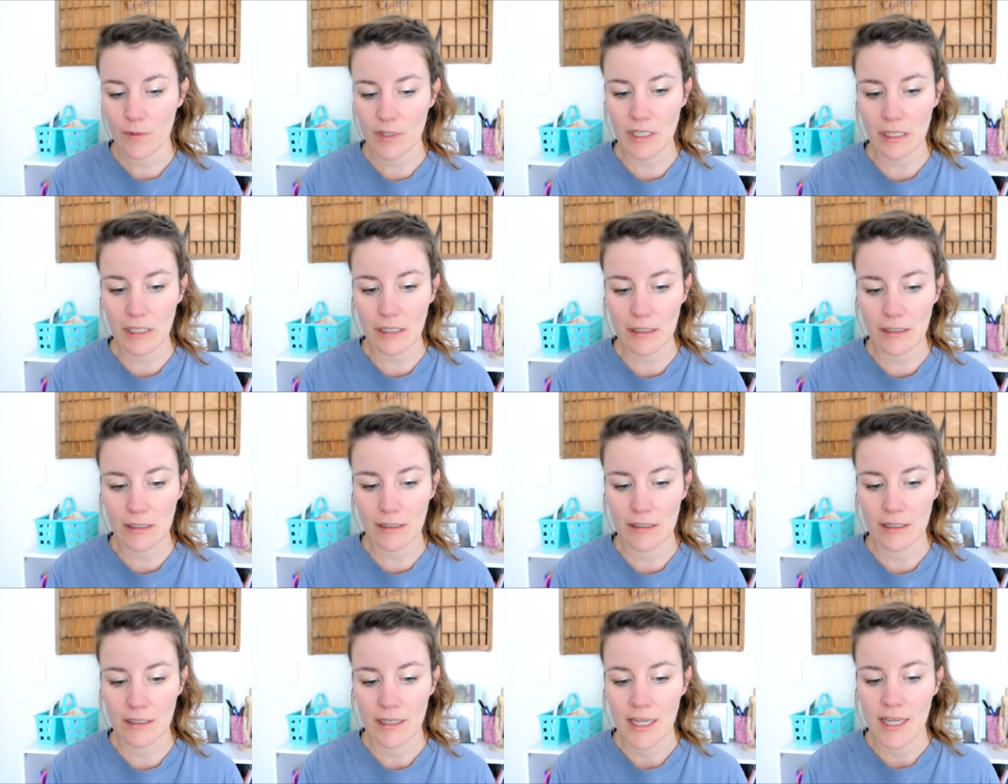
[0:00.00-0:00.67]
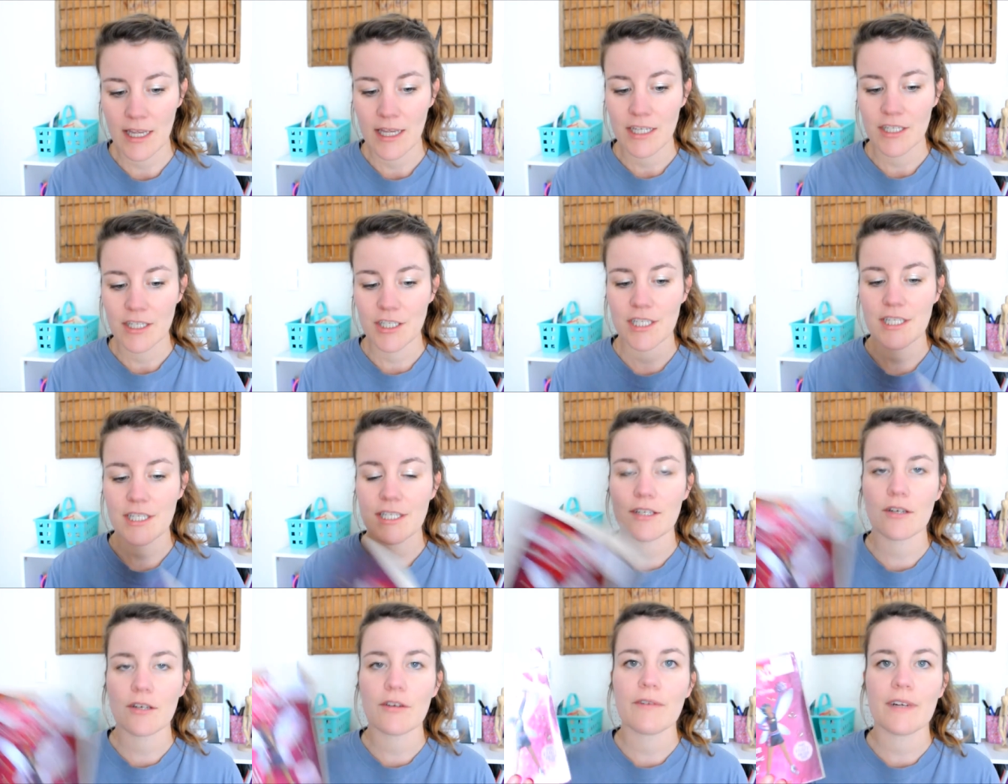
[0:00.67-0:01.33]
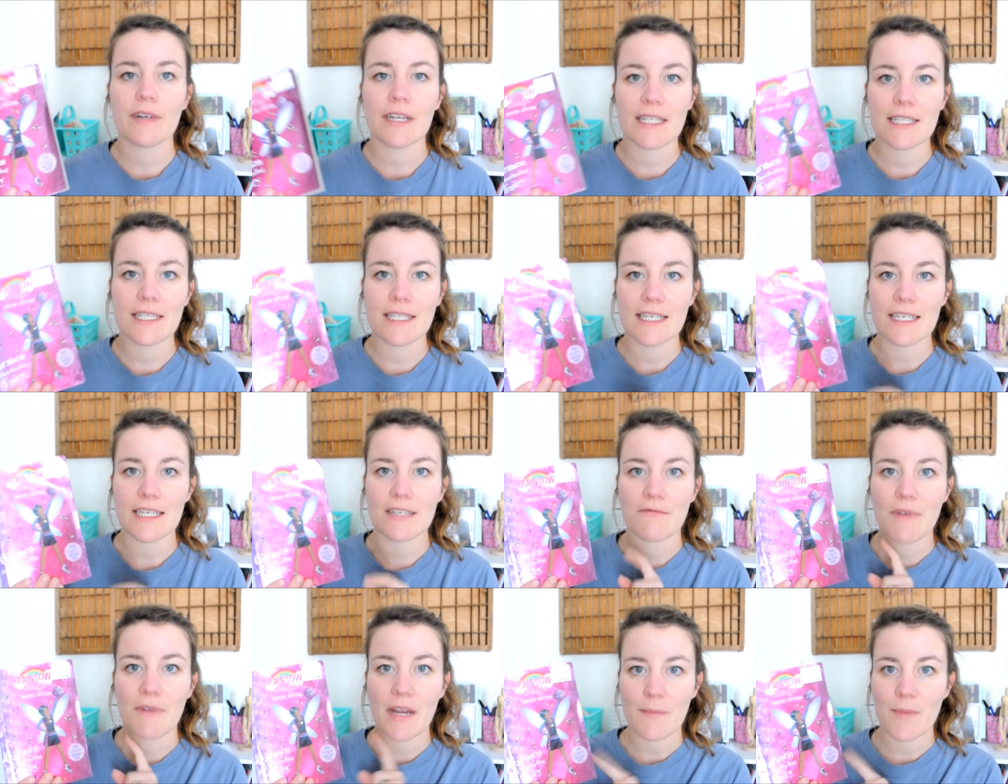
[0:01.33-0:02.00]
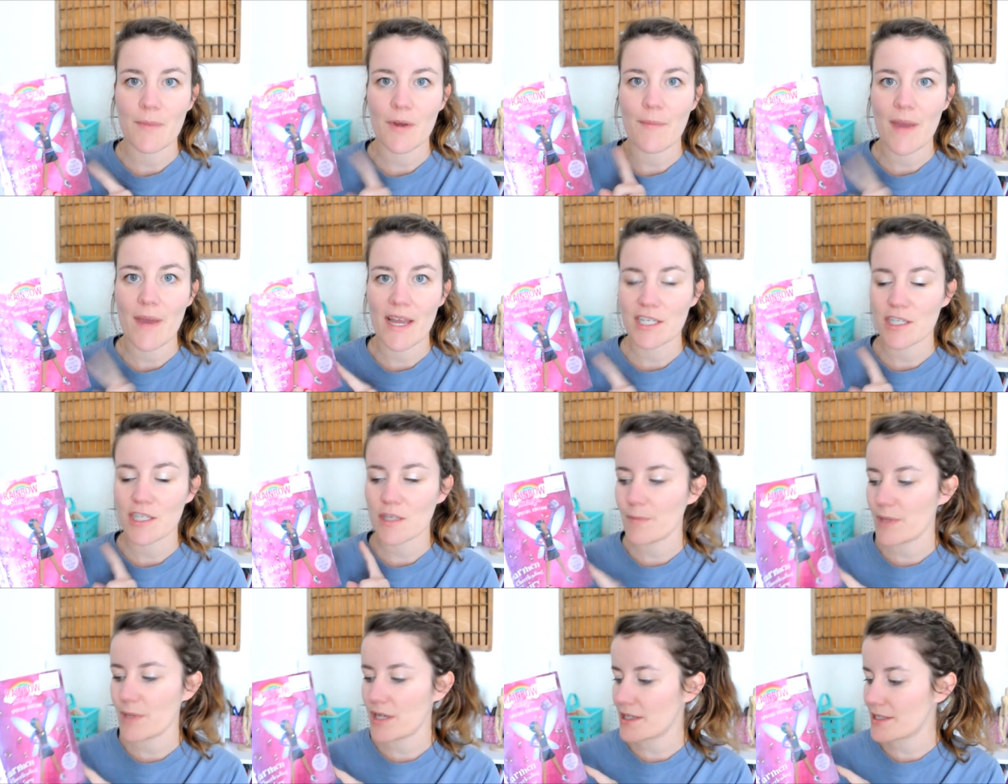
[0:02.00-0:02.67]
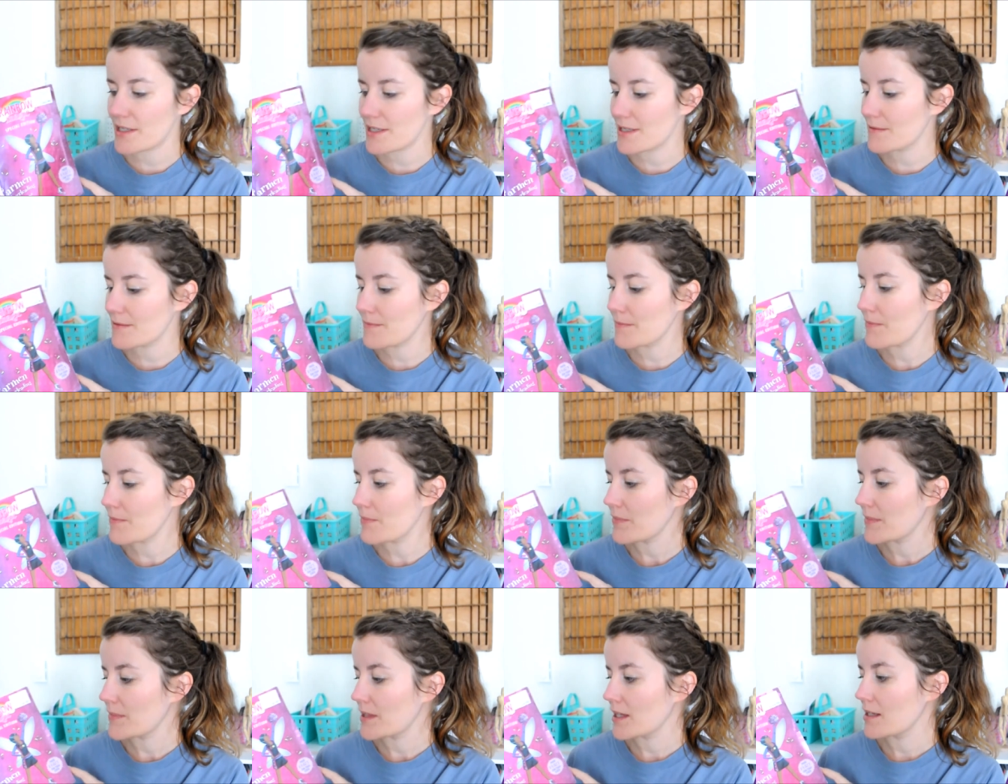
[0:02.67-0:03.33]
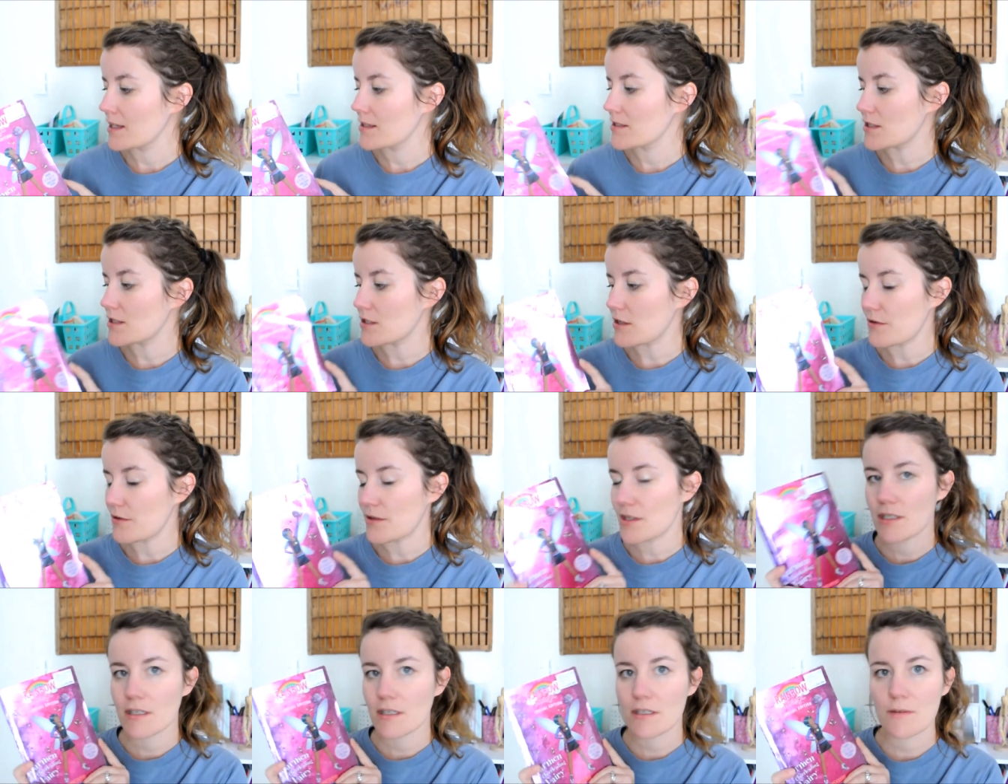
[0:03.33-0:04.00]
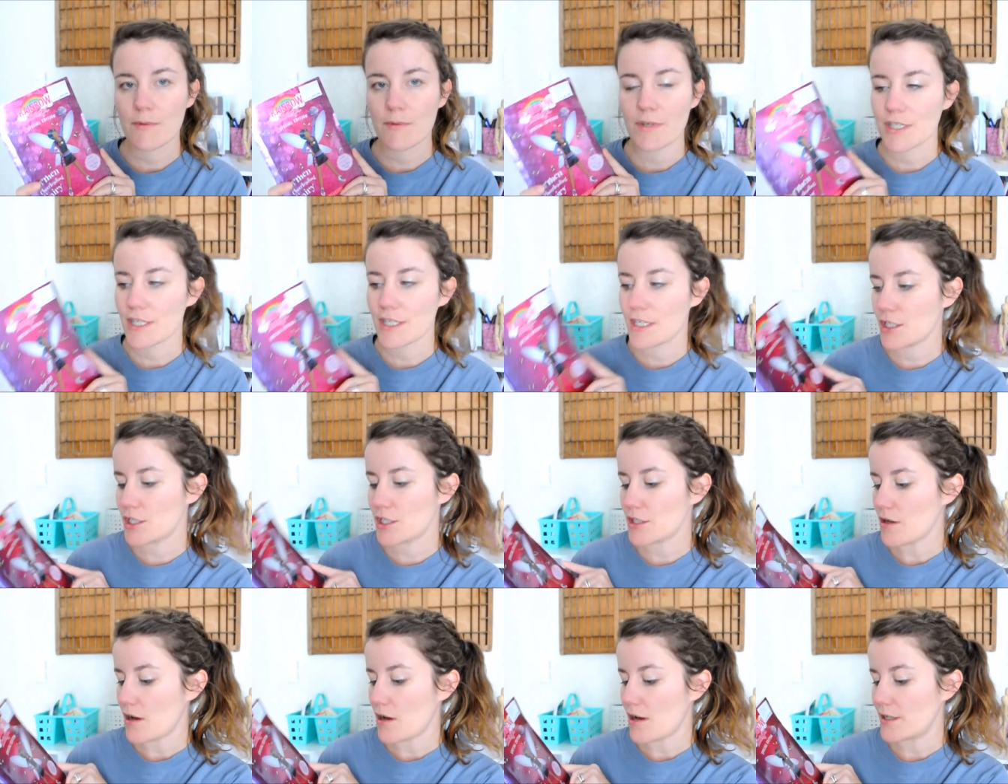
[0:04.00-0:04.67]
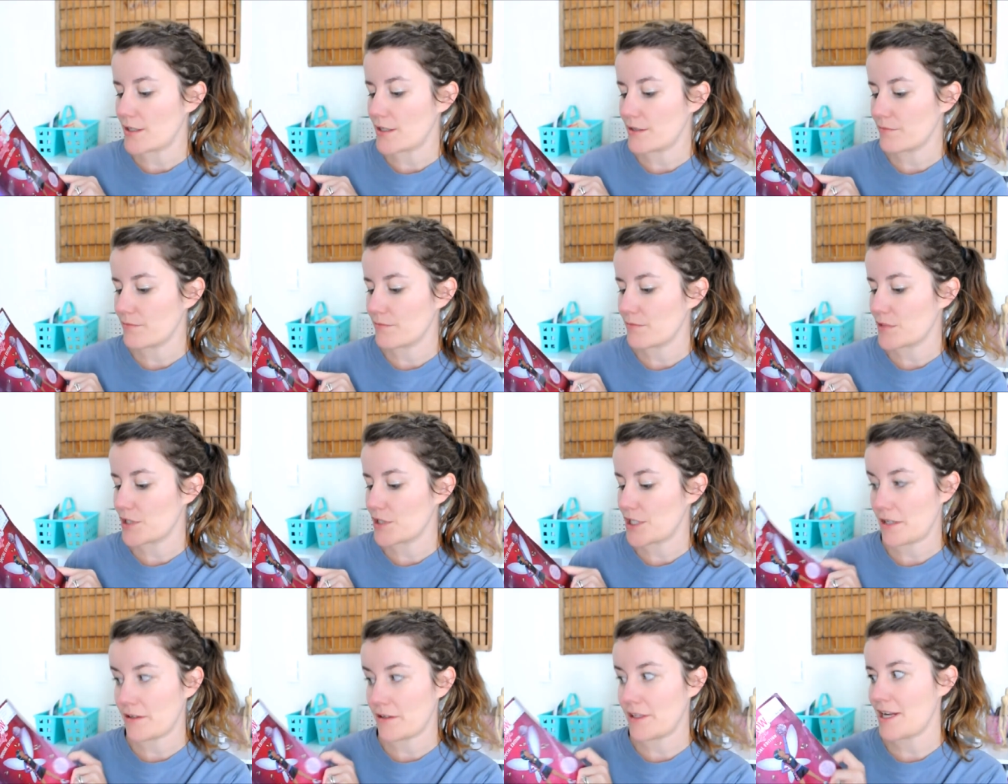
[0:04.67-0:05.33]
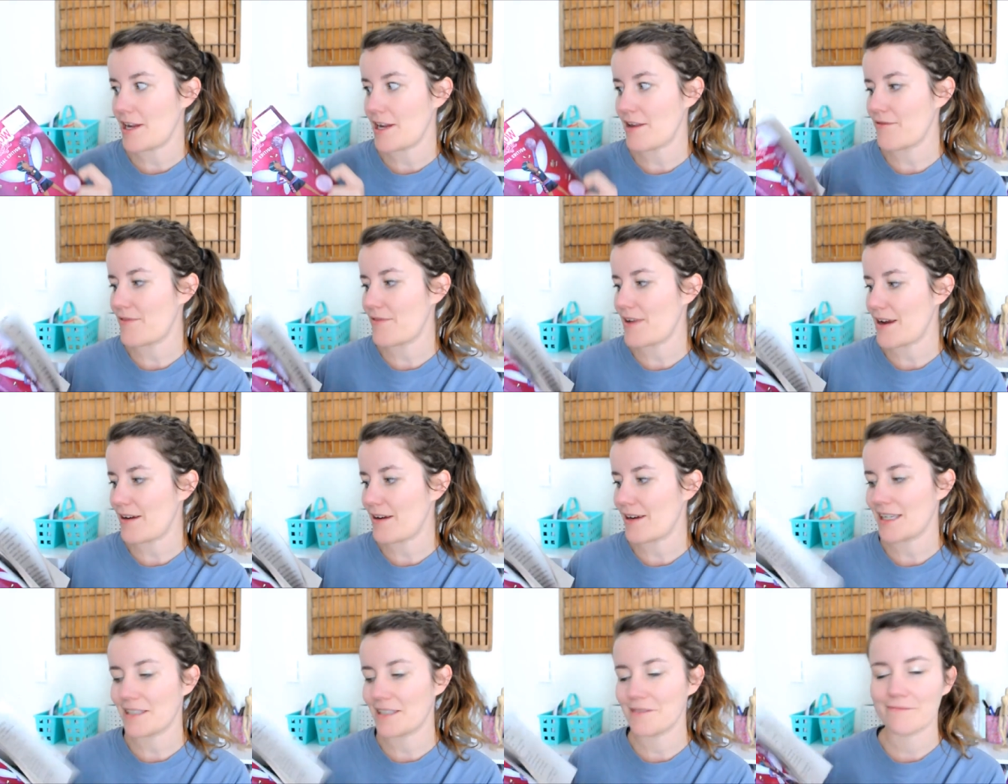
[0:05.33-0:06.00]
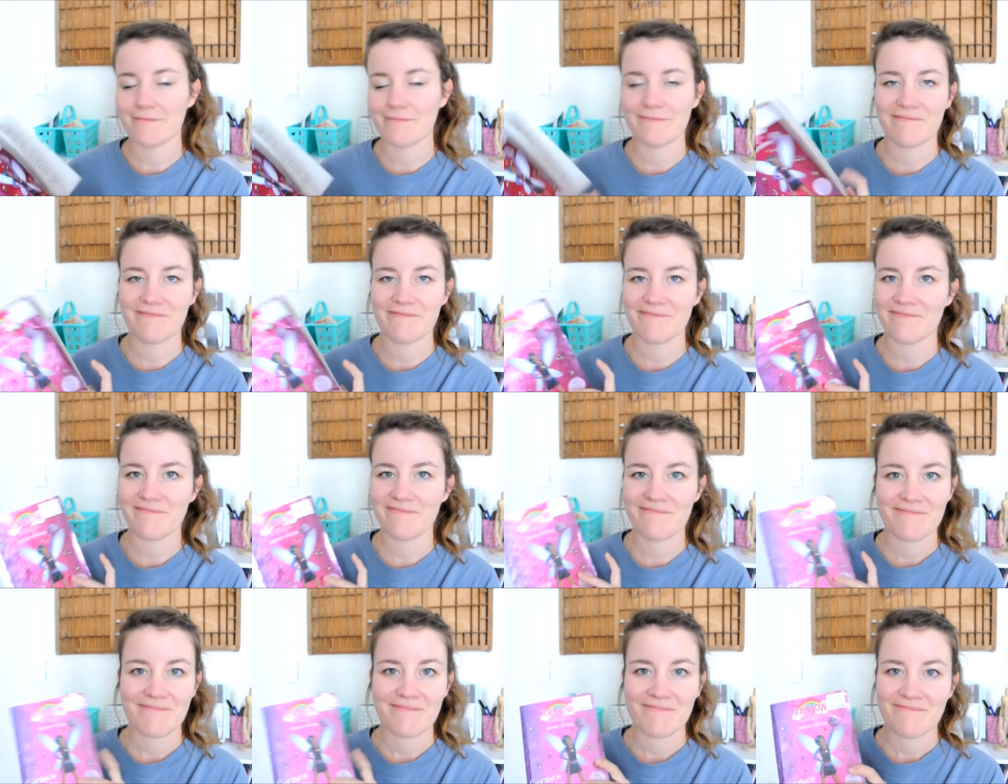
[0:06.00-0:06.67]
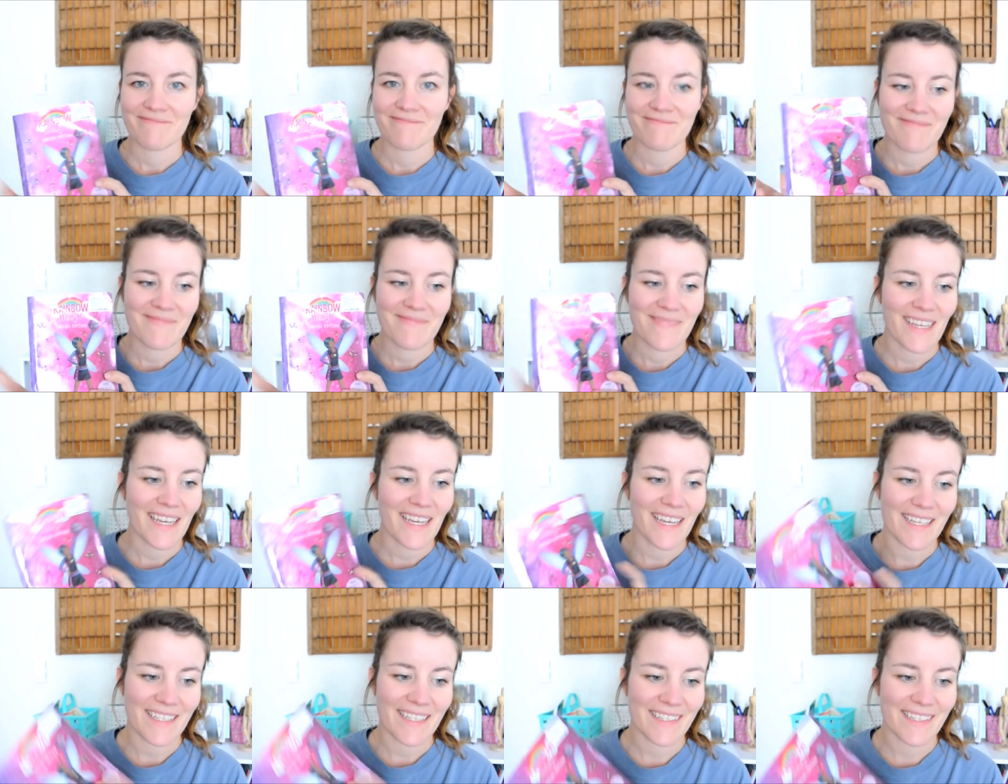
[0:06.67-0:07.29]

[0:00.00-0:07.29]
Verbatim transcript: oh, she still reads these Rainbow Magic books. So this is the one that she's on, Cheerleading Fairy. Uh,